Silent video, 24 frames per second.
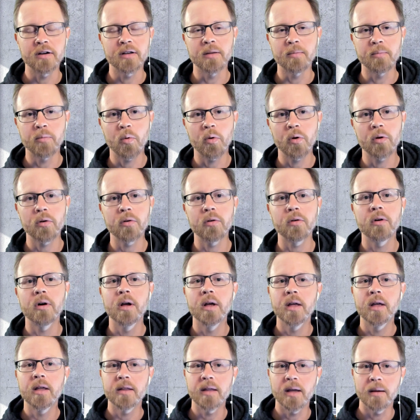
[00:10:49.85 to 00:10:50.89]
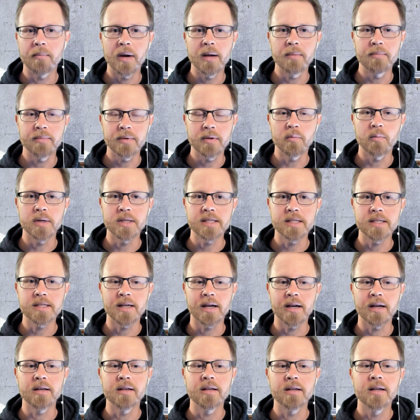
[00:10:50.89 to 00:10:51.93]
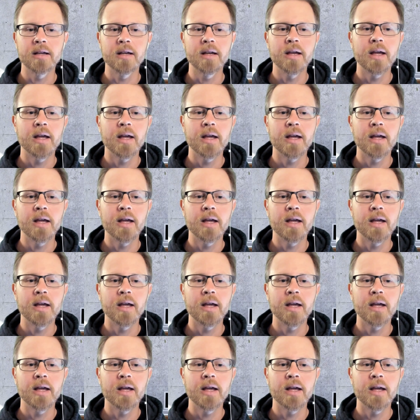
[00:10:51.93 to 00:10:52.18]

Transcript: in the portal, that might be one sign.